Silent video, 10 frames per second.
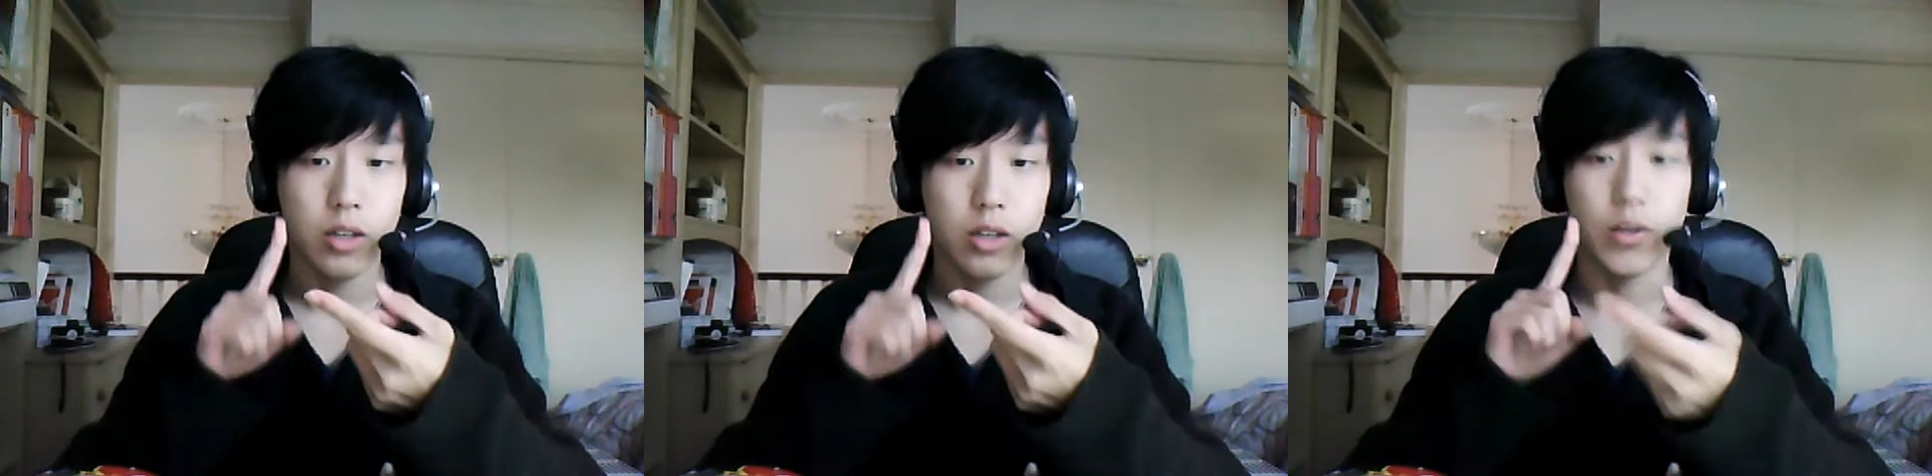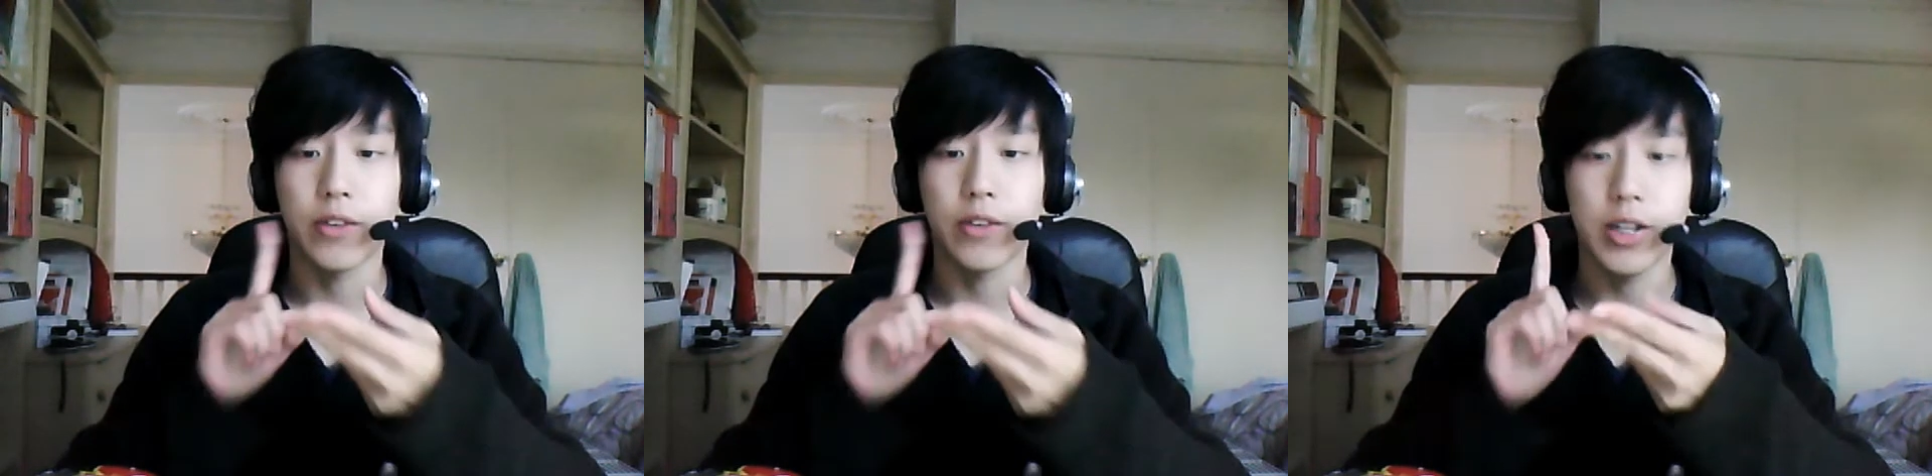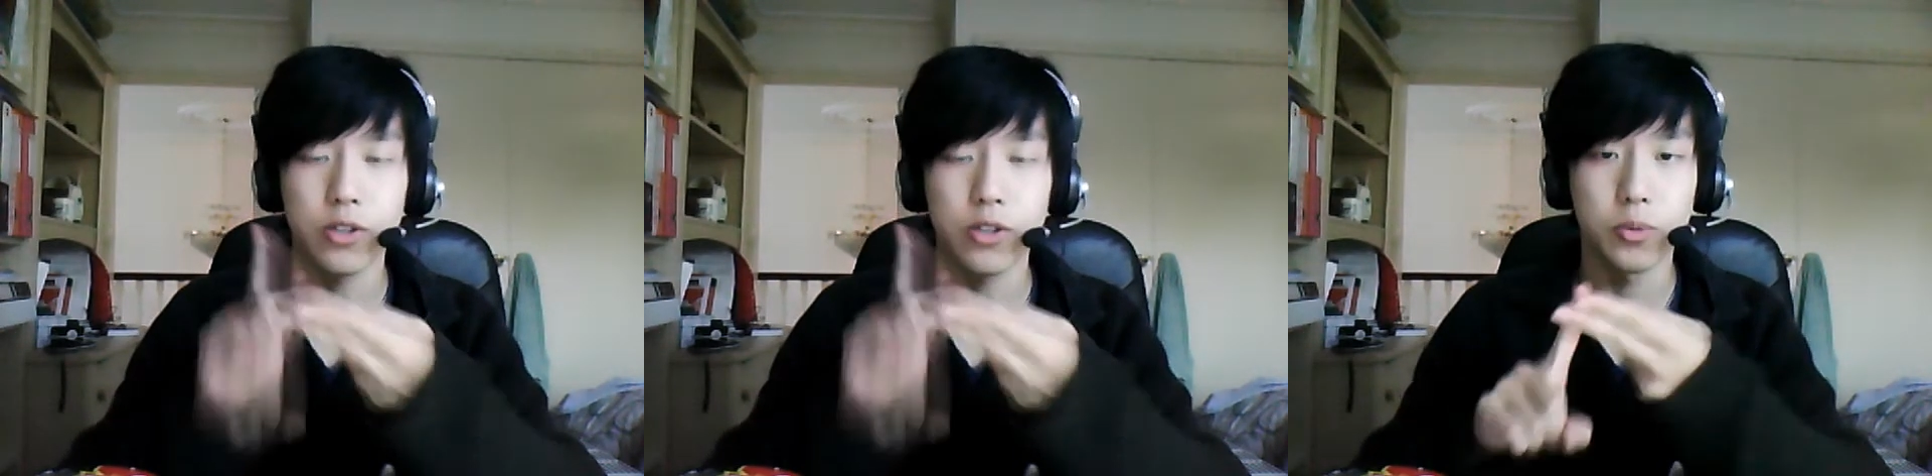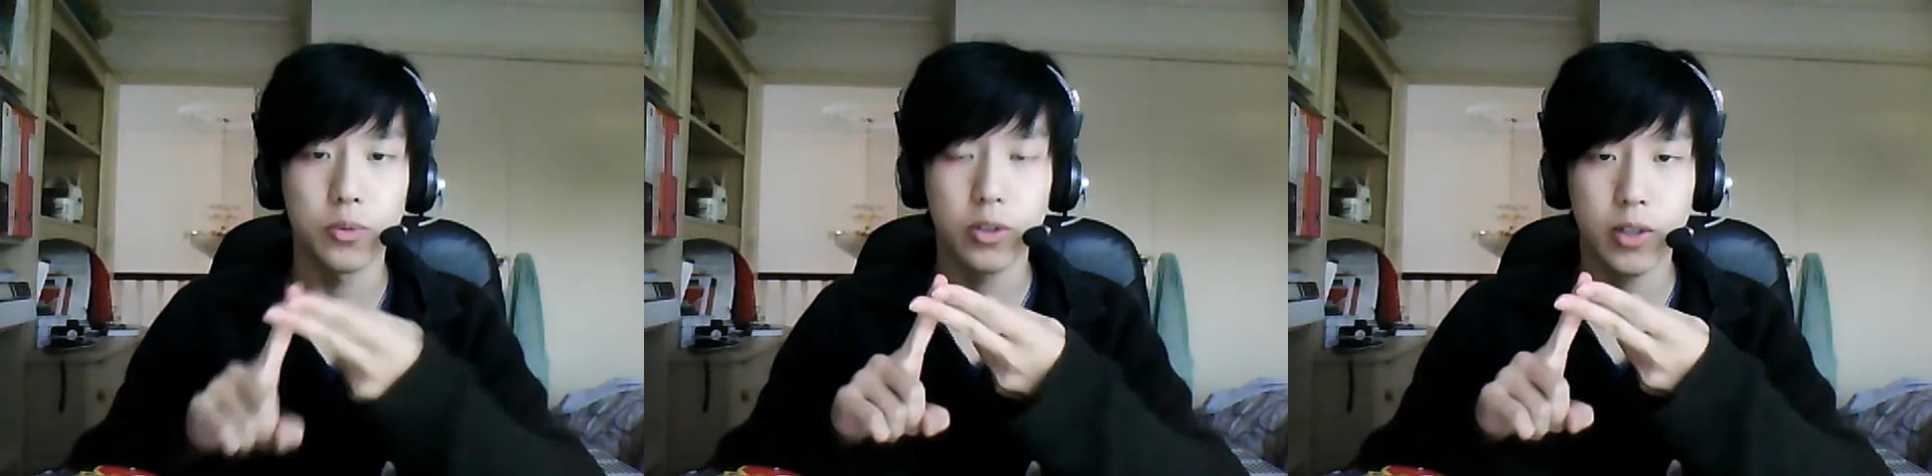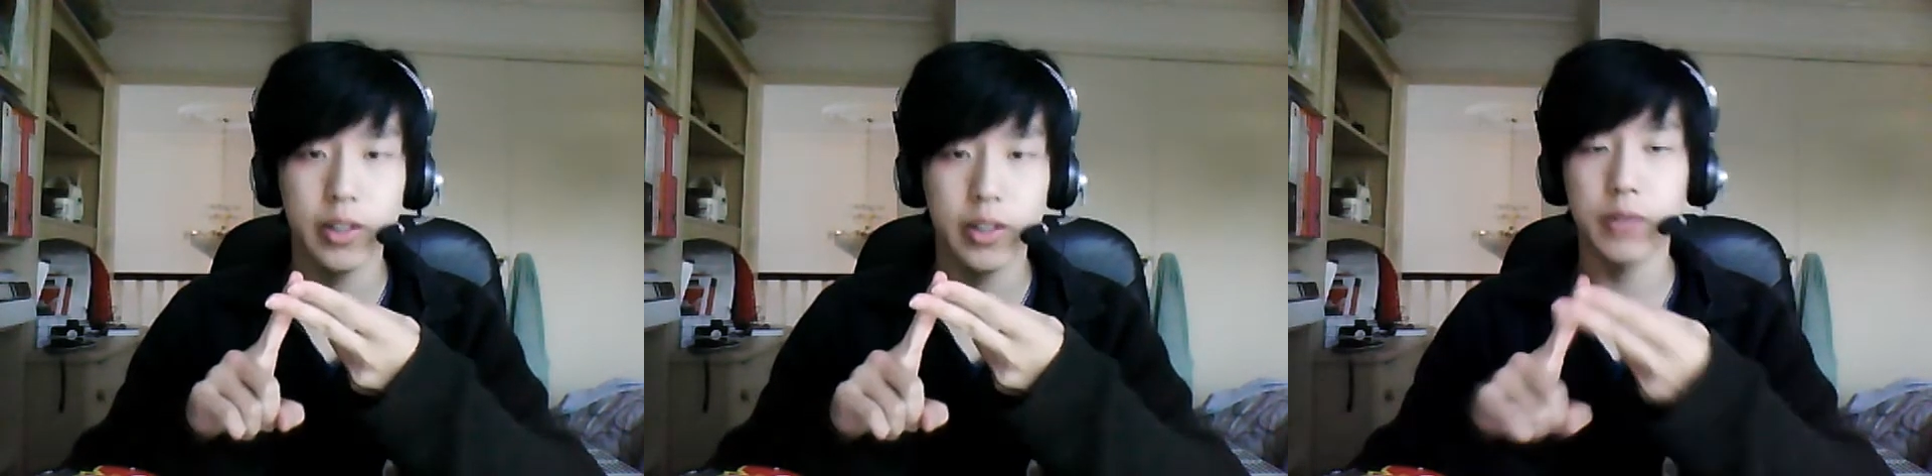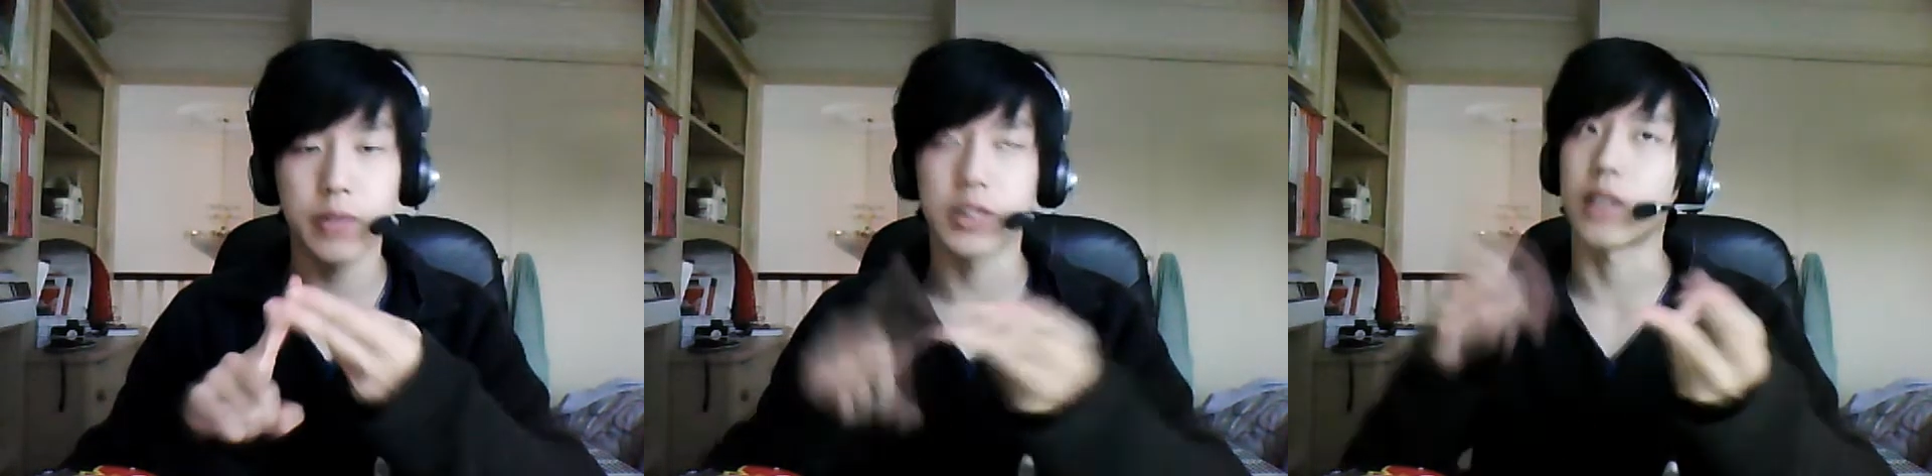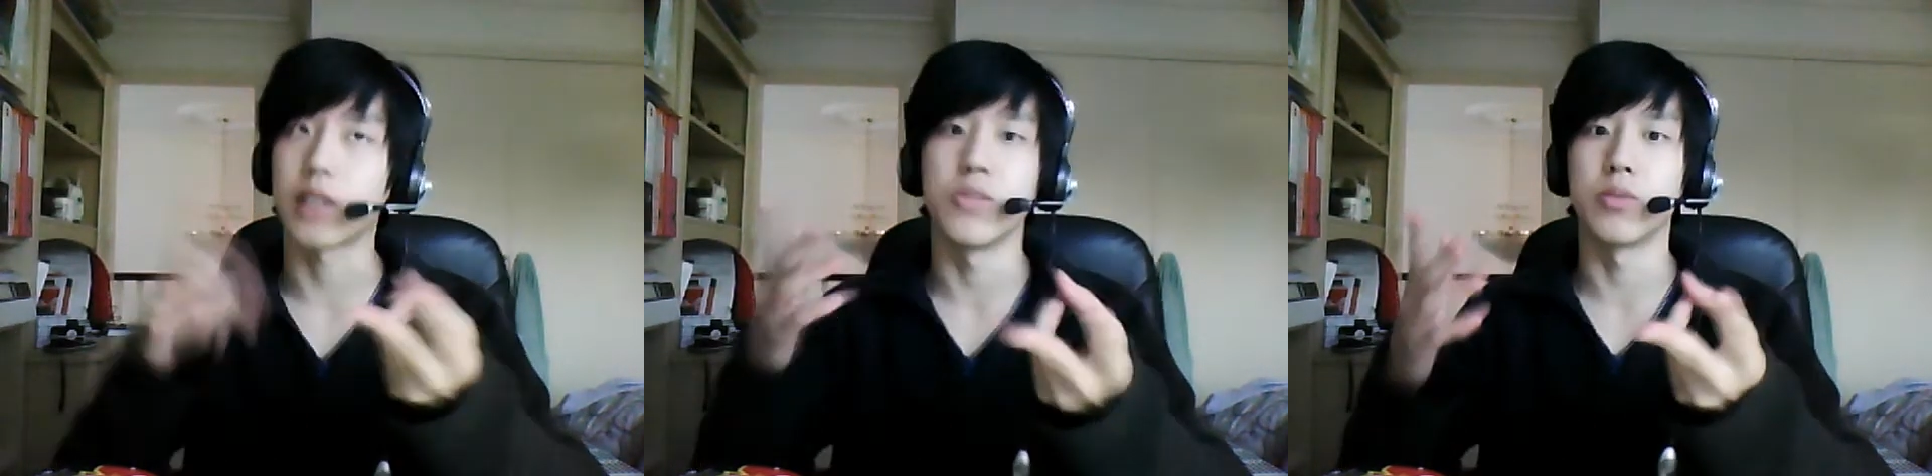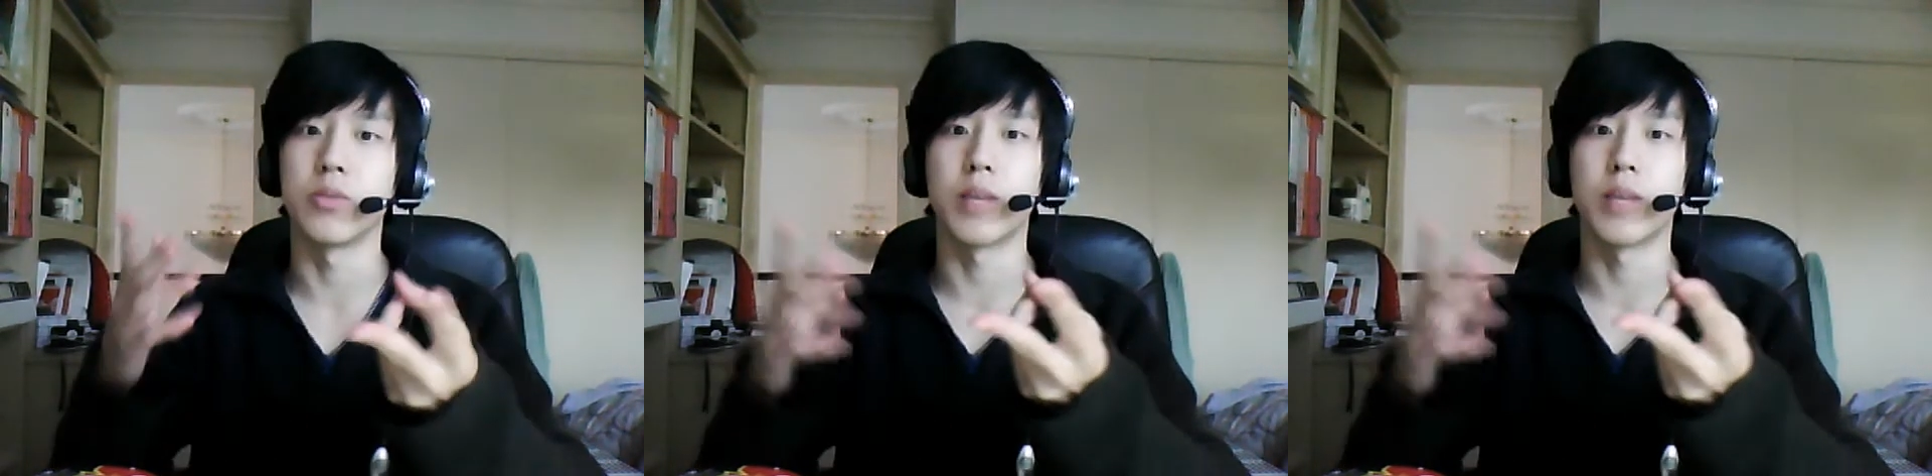recreational water quality, which is like amusement